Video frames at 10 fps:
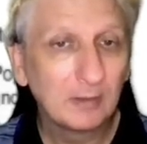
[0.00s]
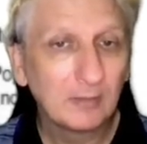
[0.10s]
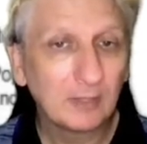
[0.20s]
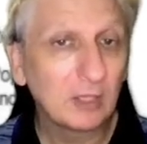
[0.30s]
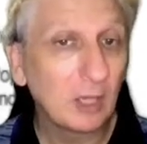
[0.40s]

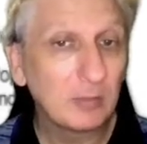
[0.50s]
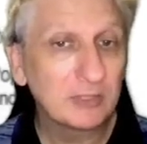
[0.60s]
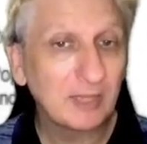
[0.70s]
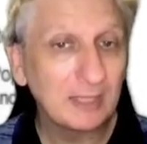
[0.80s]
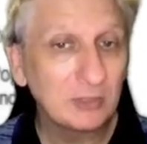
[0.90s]
the
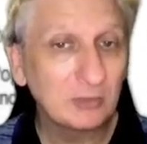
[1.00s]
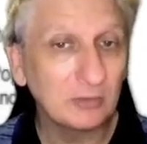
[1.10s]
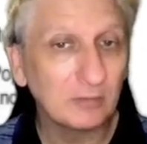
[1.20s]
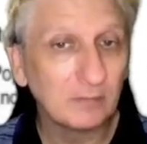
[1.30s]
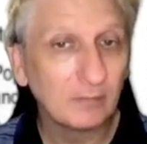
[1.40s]
globalization
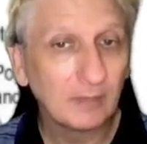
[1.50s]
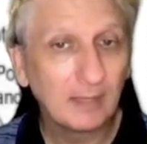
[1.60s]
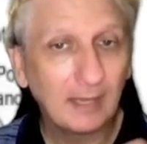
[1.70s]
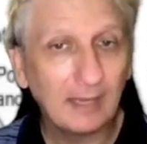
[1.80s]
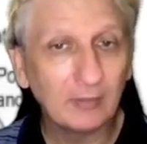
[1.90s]
and